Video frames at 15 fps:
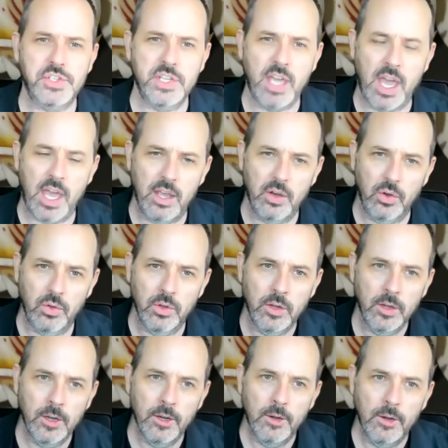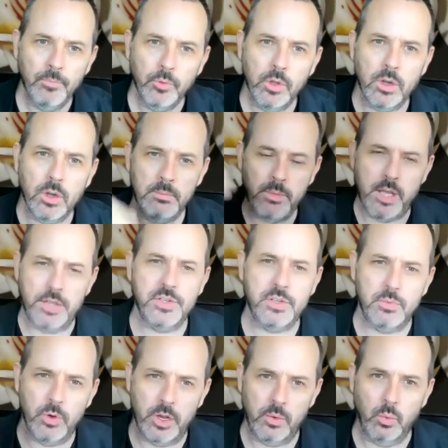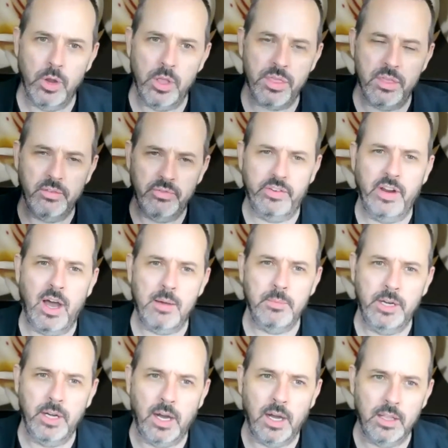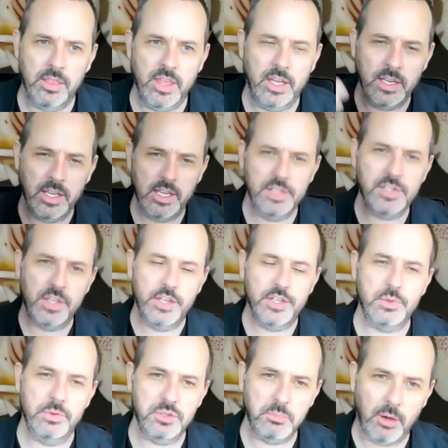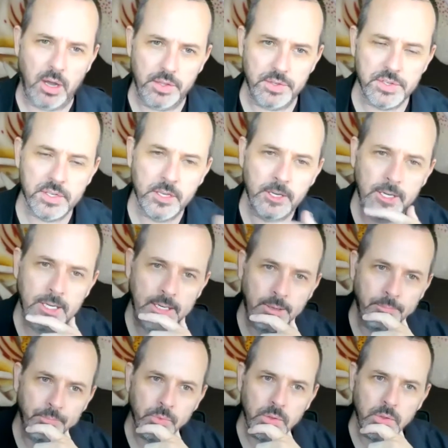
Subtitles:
at a scale commensurate with the phenomenon that needs this response.